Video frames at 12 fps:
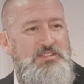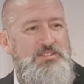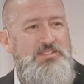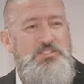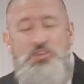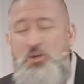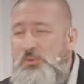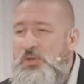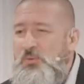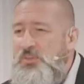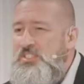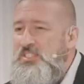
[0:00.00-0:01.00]
Because nobody
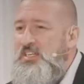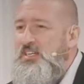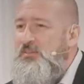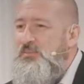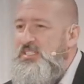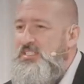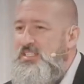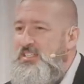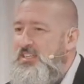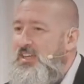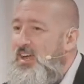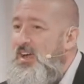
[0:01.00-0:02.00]
wants to hear me sing.